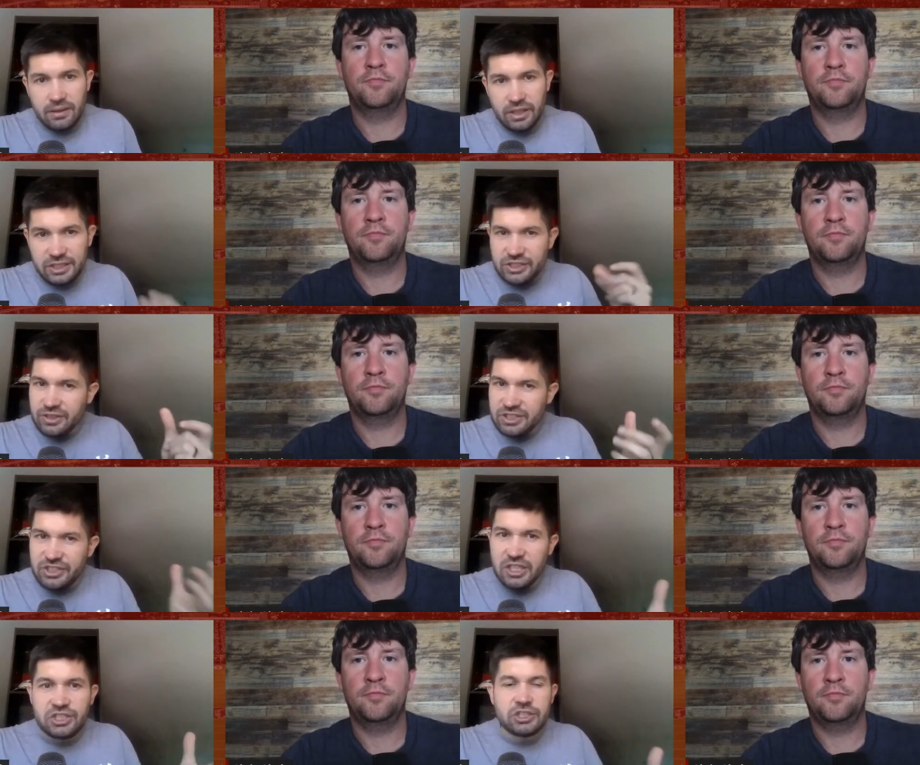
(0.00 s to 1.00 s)
Speaker 1: these
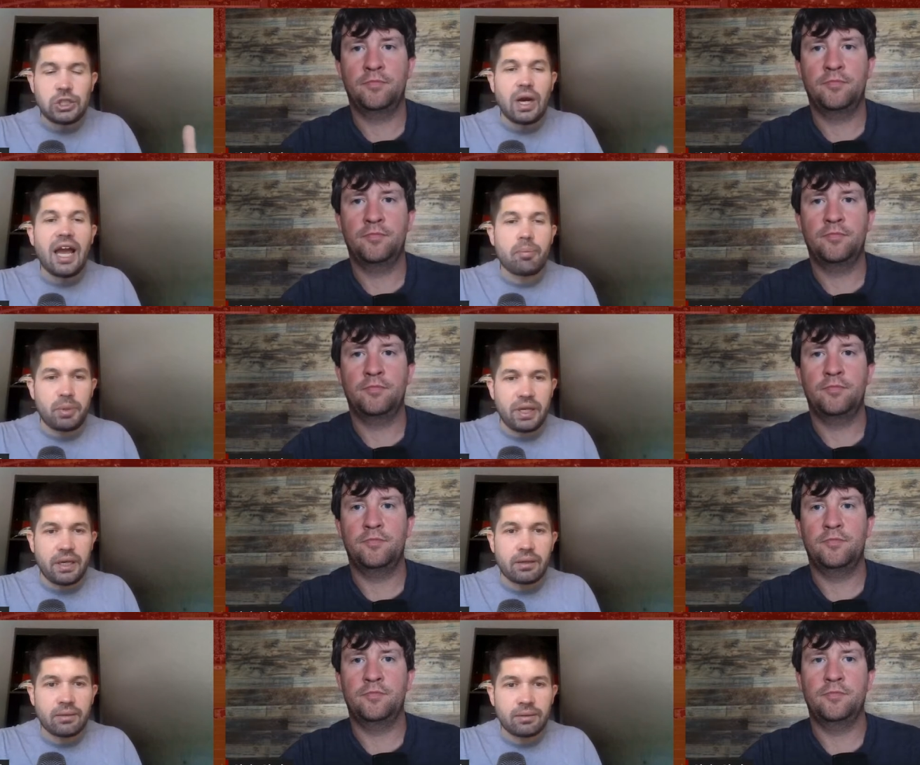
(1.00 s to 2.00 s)
decisions are
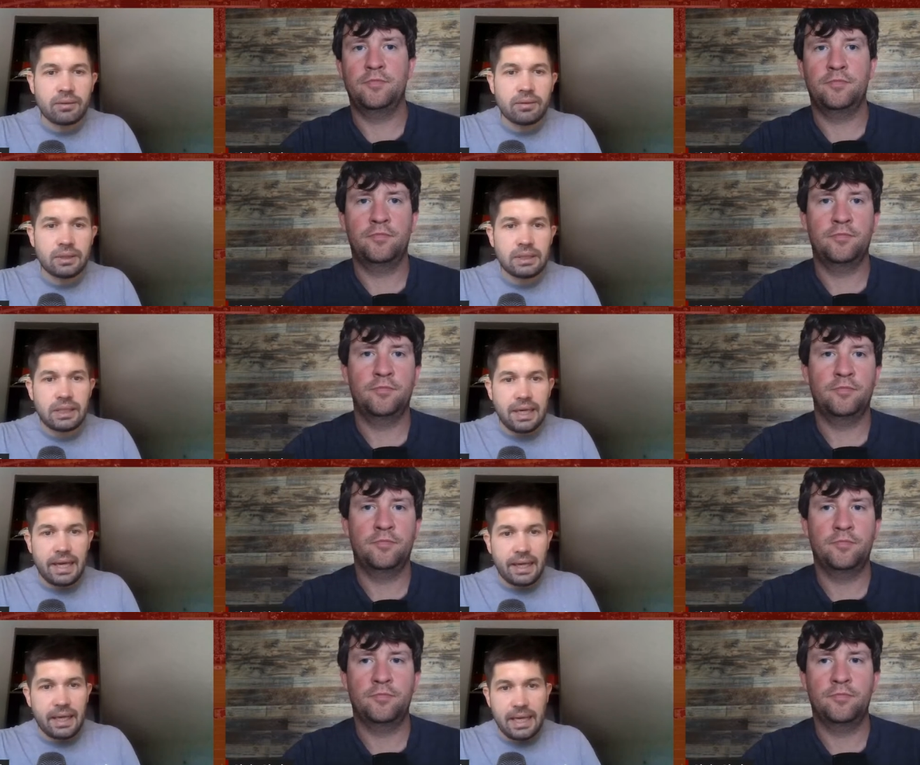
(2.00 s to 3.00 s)
happening
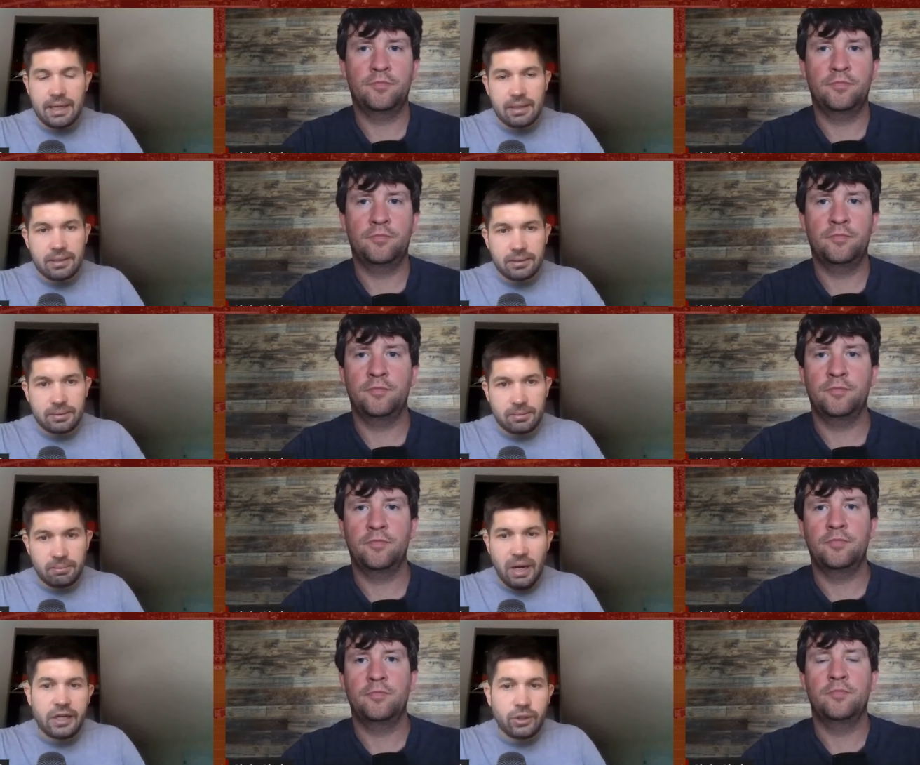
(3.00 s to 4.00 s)
in
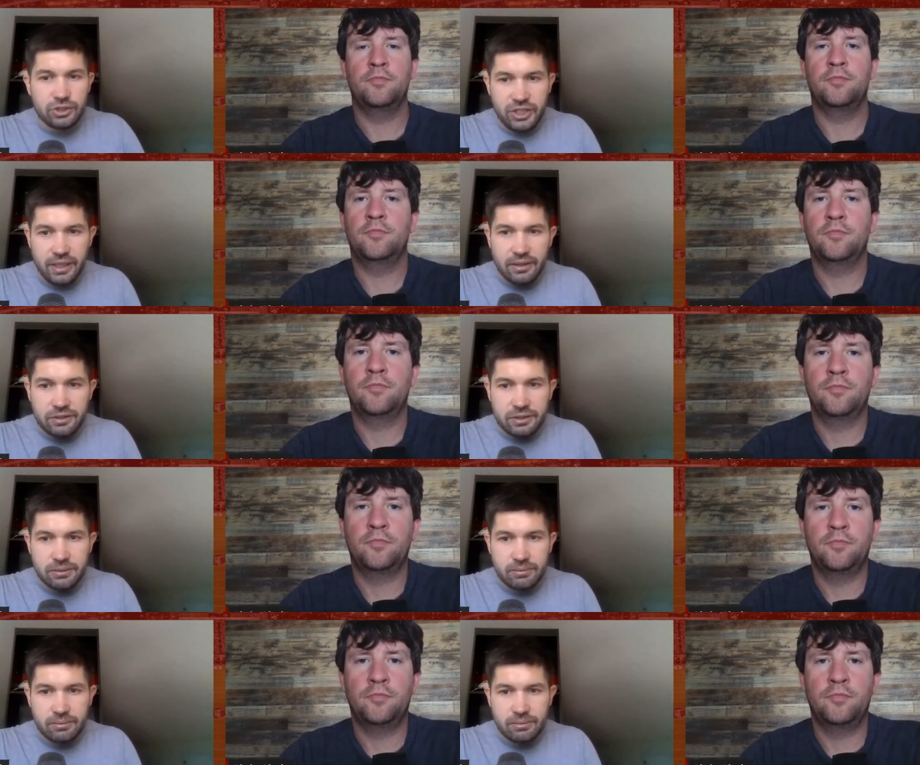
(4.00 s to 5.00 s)

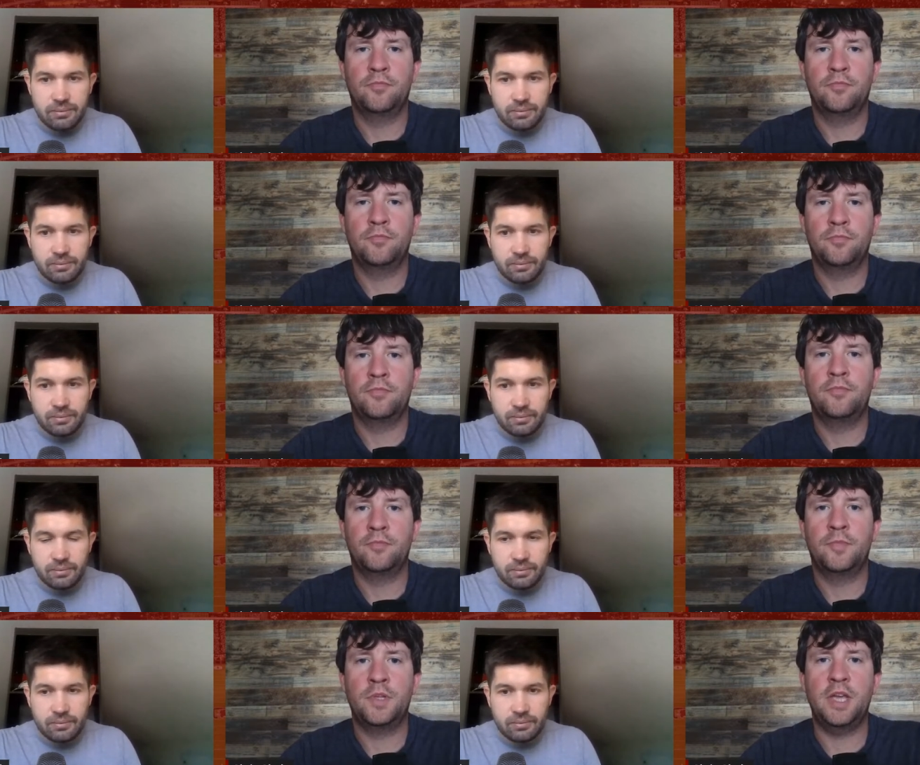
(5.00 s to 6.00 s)
microseconds.
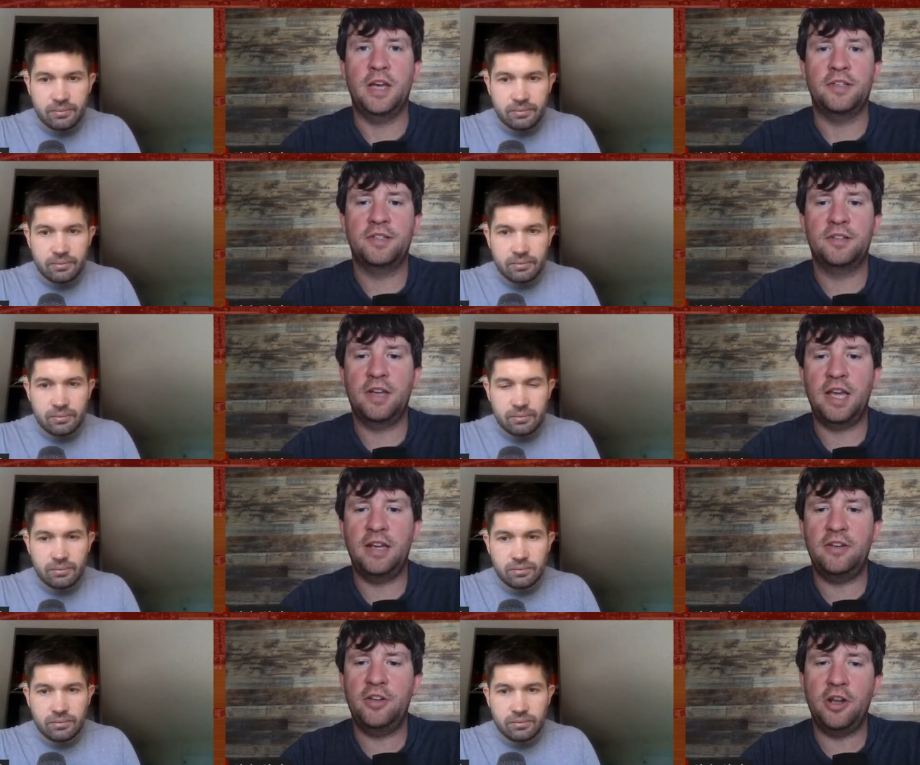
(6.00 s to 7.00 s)
Speaker 2: Yes.
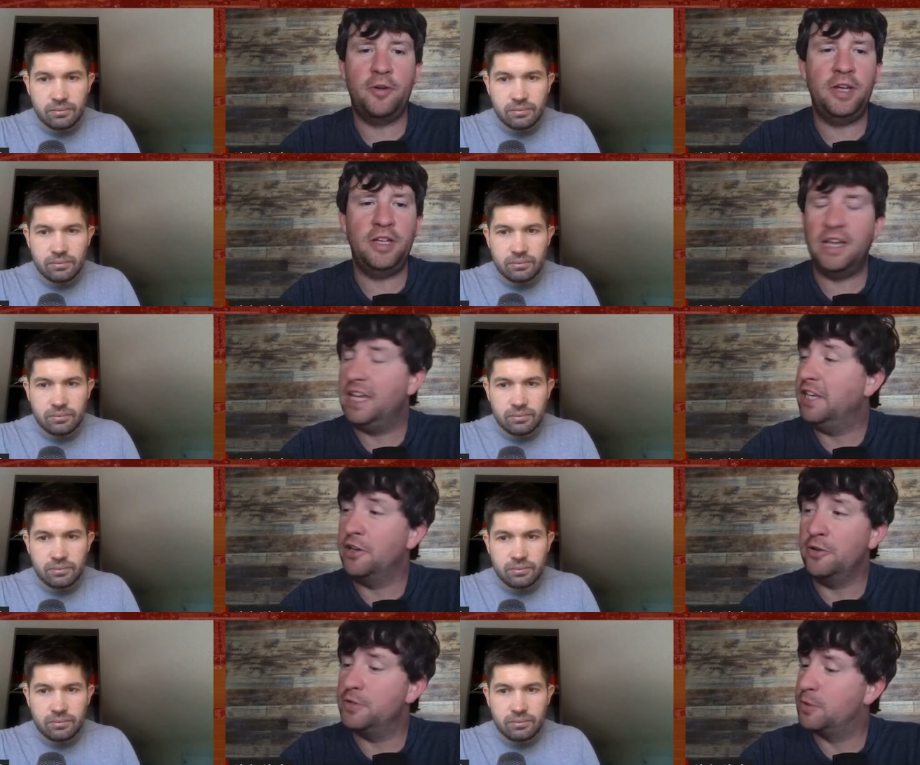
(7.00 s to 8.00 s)
And, you know, he, he
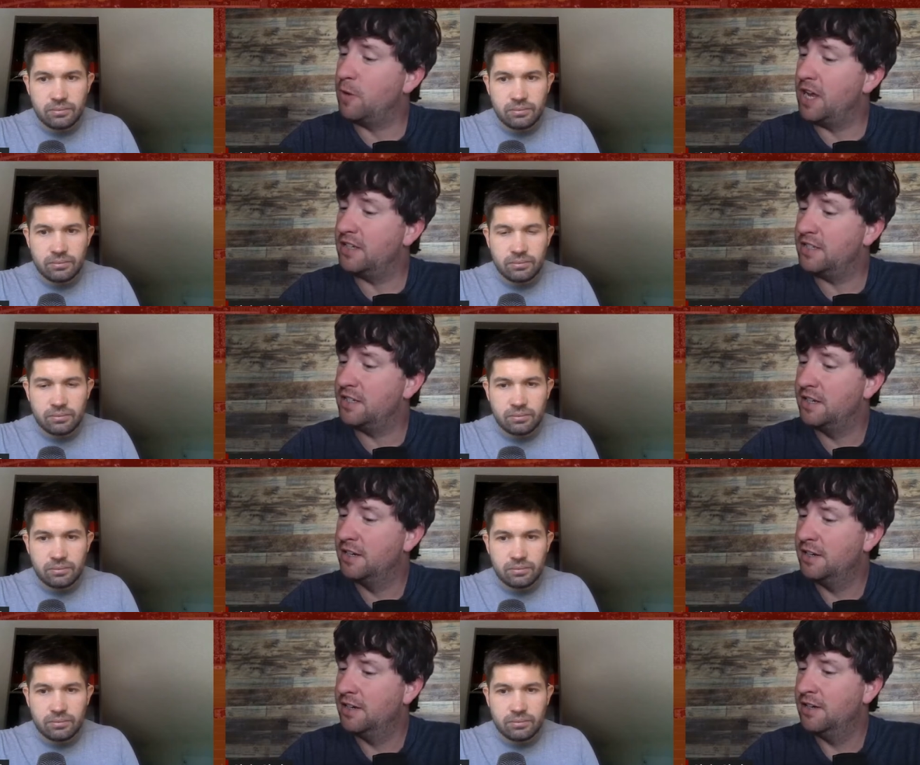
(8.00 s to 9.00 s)
used, Wes,
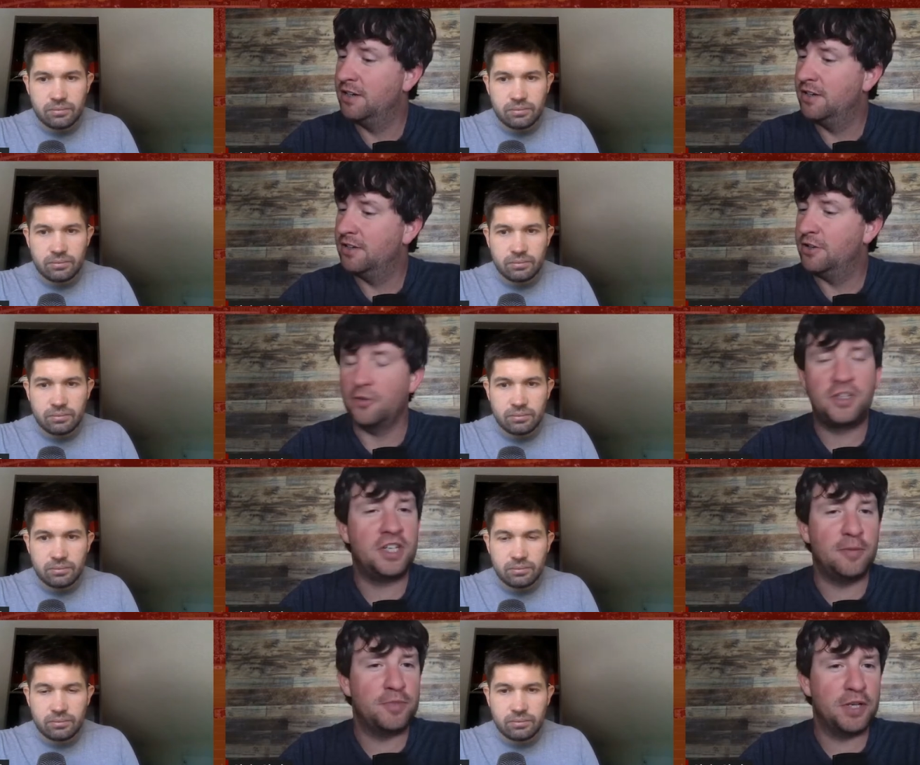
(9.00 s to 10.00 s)
your
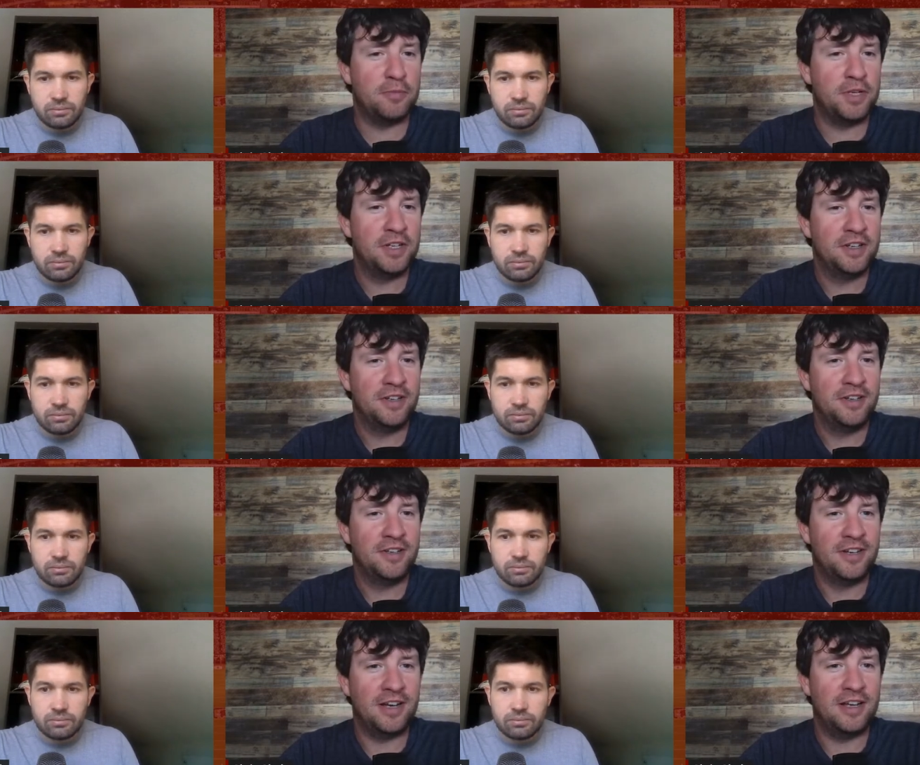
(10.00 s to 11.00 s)
symptom
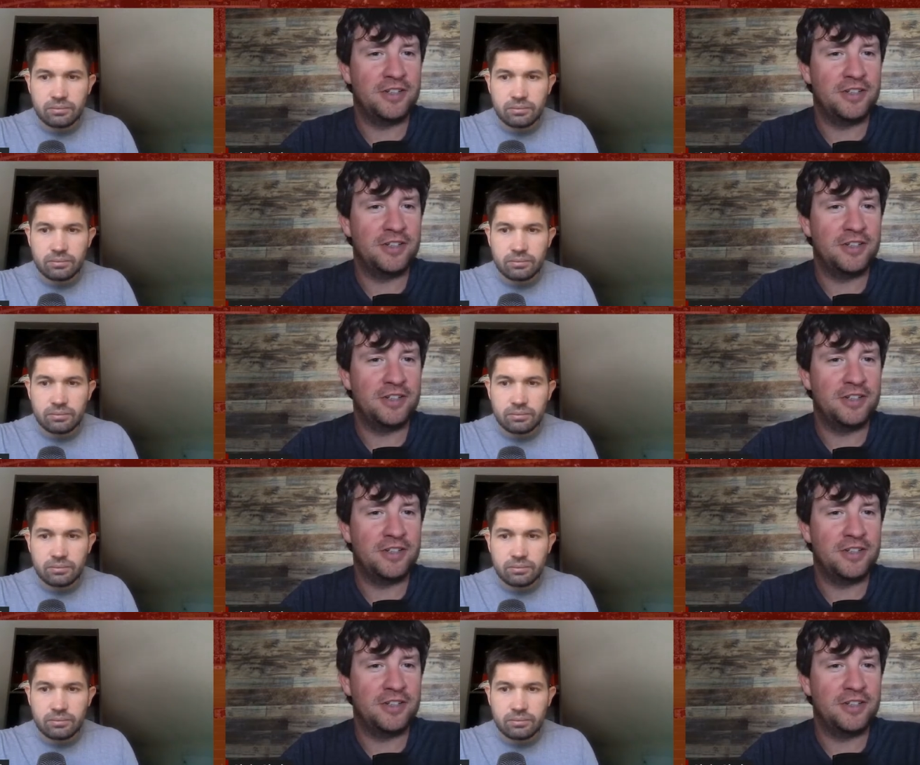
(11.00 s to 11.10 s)
uh,